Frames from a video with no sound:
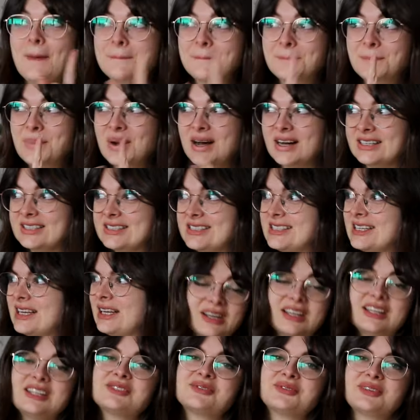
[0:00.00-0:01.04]
but
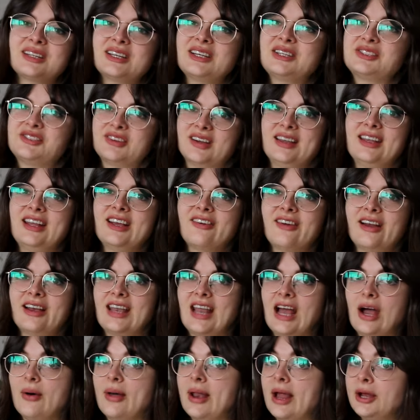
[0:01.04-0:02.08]
it is really trending right
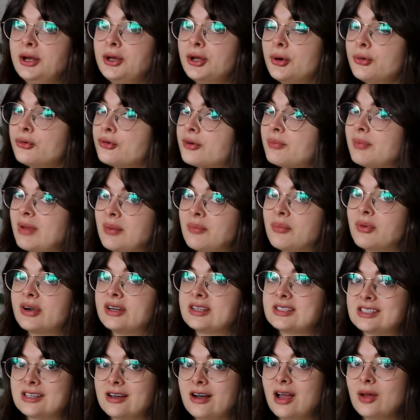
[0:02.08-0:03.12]
now, and I don't remember
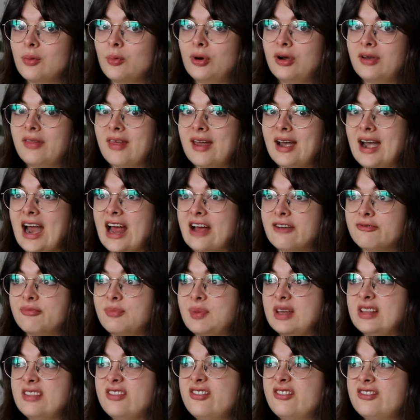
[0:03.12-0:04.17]
a time where there have
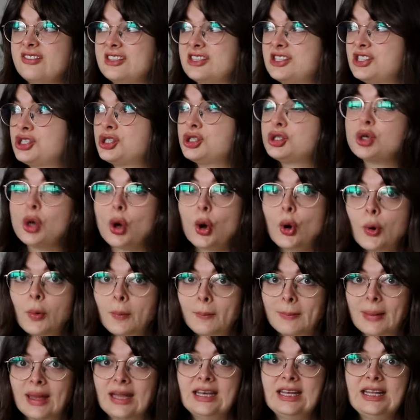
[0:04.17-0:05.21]
been so
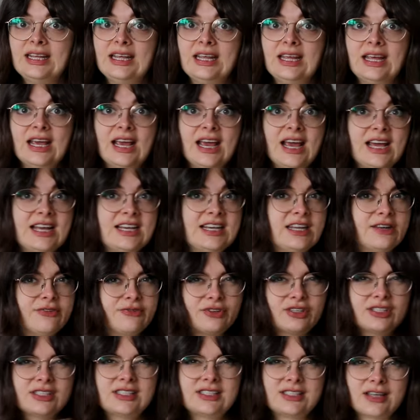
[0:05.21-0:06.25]
many
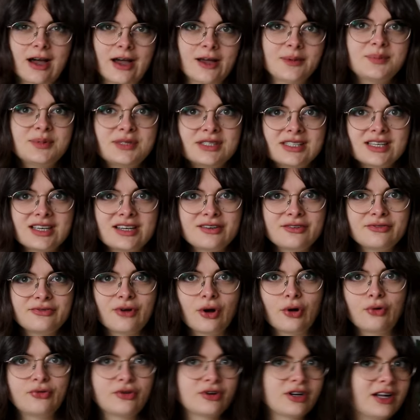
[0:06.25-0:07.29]
different types of
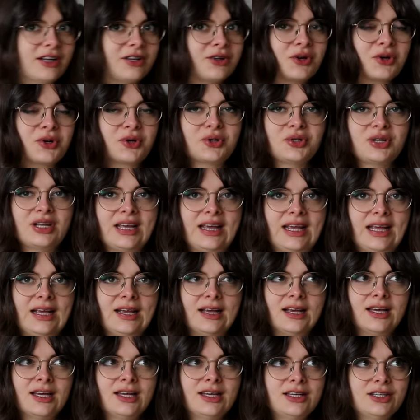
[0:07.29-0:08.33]
overnight
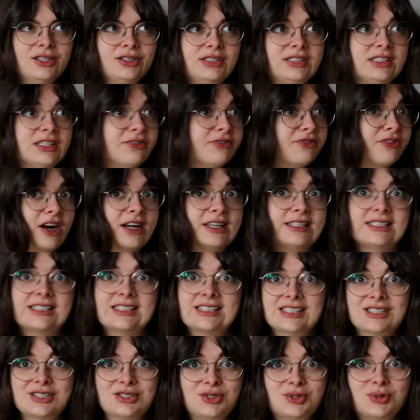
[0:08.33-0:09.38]
curling
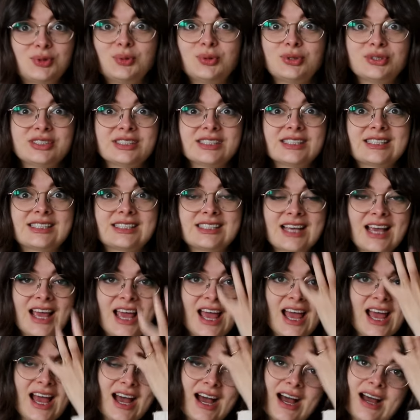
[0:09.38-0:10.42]
devices and tools
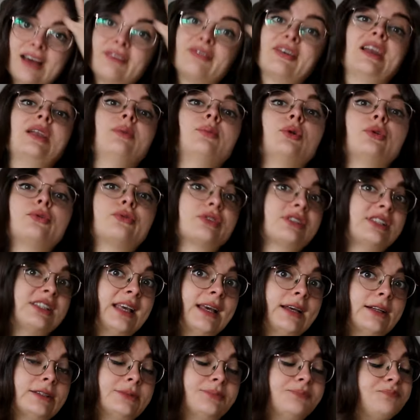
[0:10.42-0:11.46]
available for
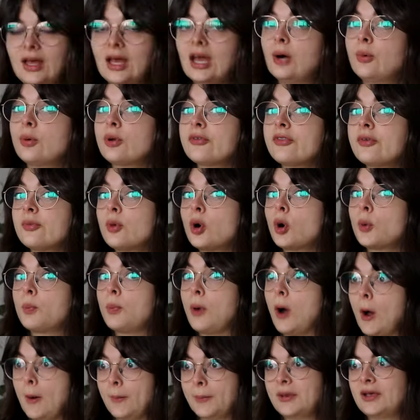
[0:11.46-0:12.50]
sale. And one of the more
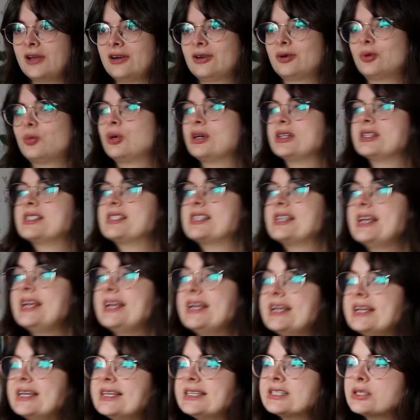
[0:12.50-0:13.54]
popular ones
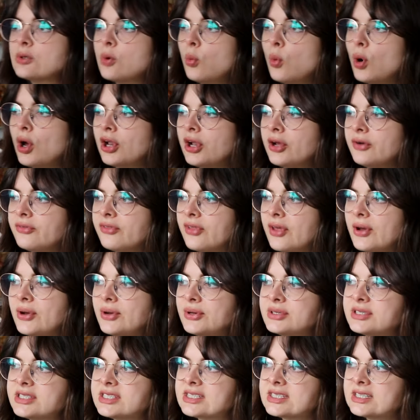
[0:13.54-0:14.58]
is one of
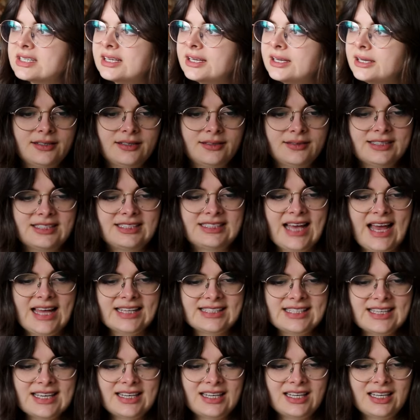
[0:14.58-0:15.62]
those
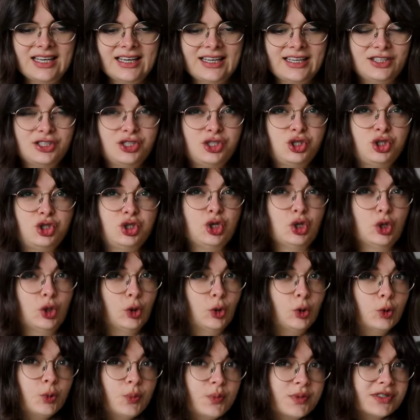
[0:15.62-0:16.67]
satin like
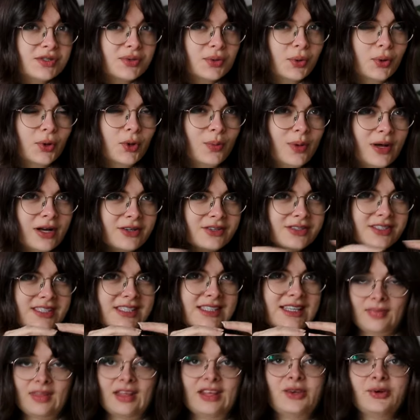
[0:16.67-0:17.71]
tubes
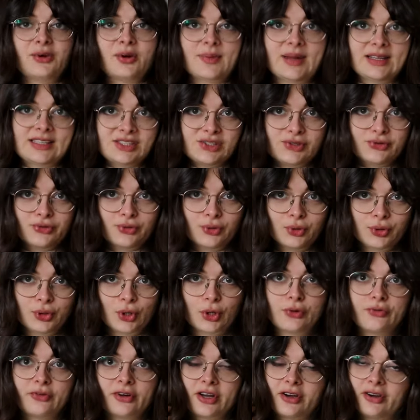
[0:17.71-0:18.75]
almost that you're meant to fold
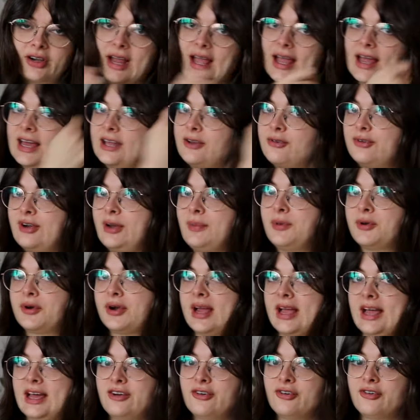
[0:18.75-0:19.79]
over your head, wrap your
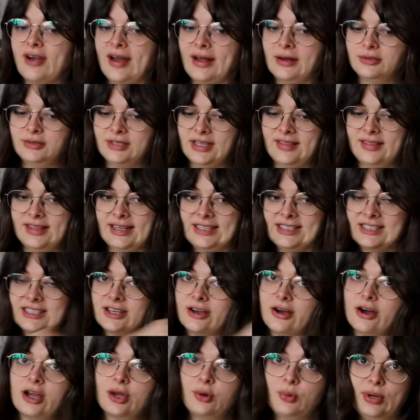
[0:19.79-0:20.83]
head around, and then
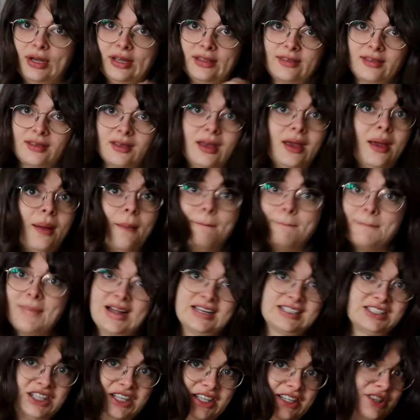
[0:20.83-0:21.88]
tie with
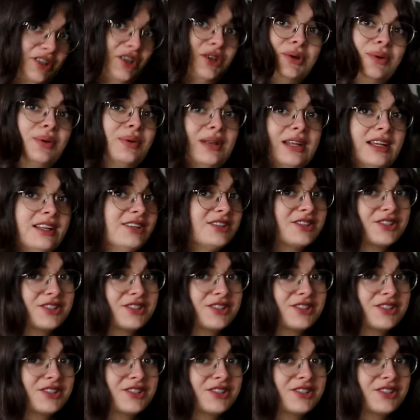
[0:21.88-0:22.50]
matching cute little